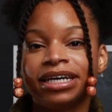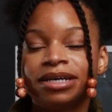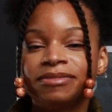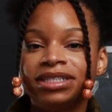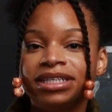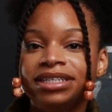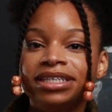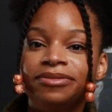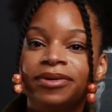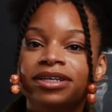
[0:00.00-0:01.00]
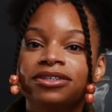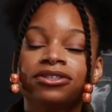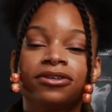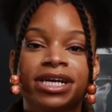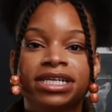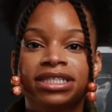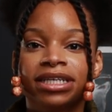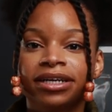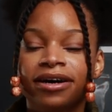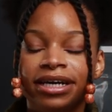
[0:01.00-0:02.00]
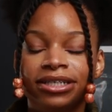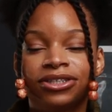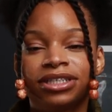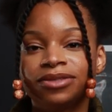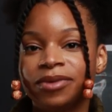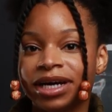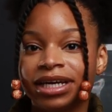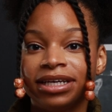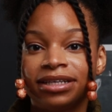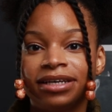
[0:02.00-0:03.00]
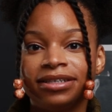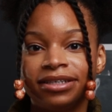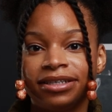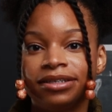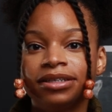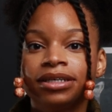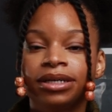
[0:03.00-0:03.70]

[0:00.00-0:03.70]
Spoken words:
and I'm a CT1 trainee psychiatrist working in London.